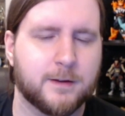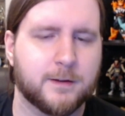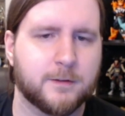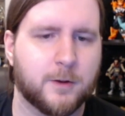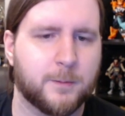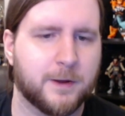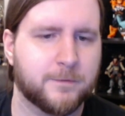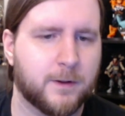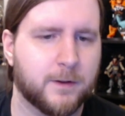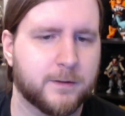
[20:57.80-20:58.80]
It's all my
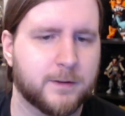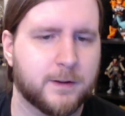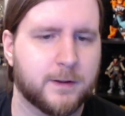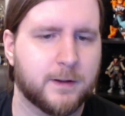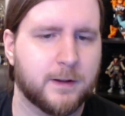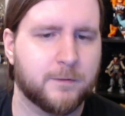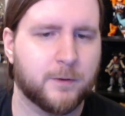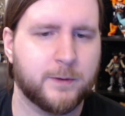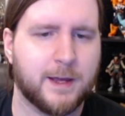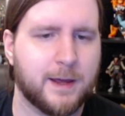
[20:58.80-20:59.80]
fault. If
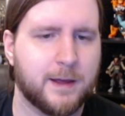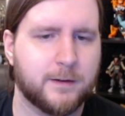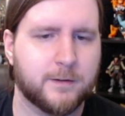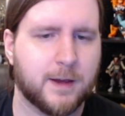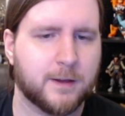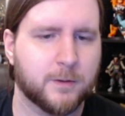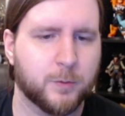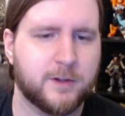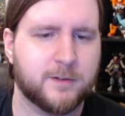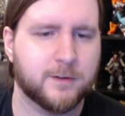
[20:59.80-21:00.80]
only I hadn't attacked the
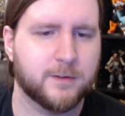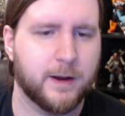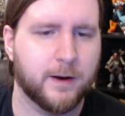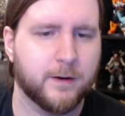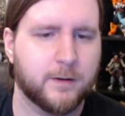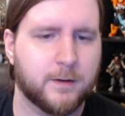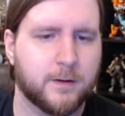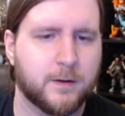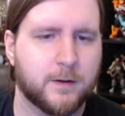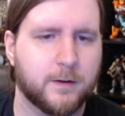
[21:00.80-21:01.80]
priestess there.
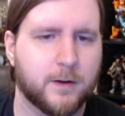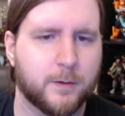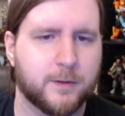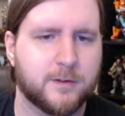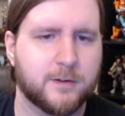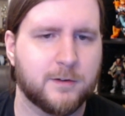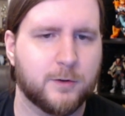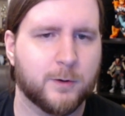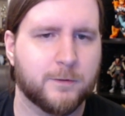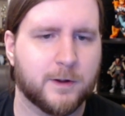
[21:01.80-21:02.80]
No, this isn't
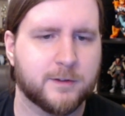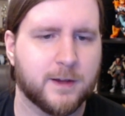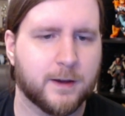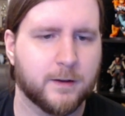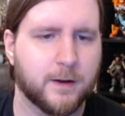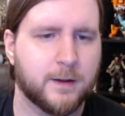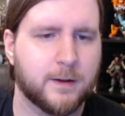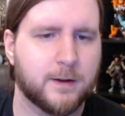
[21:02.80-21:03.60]
your fault, Sagara.